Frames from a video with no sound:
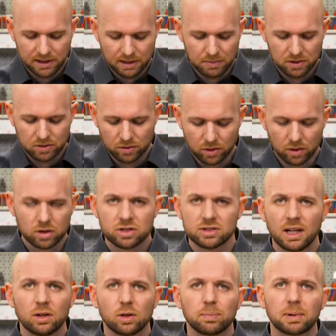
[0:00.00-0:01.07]
can be
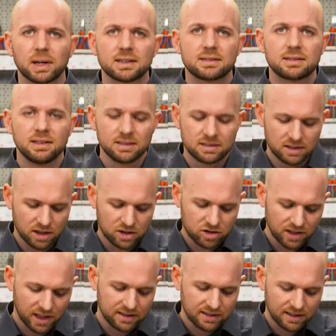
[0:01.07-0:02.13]
adjusted with one hand
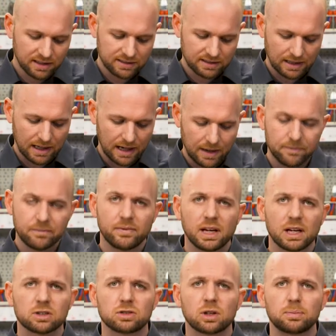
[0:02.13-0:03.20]
to quickly and
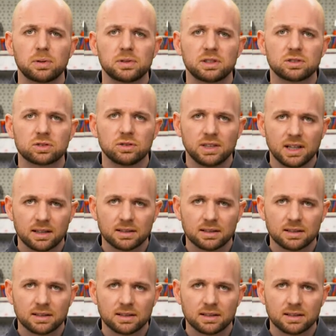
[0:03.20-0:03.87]
precisely position the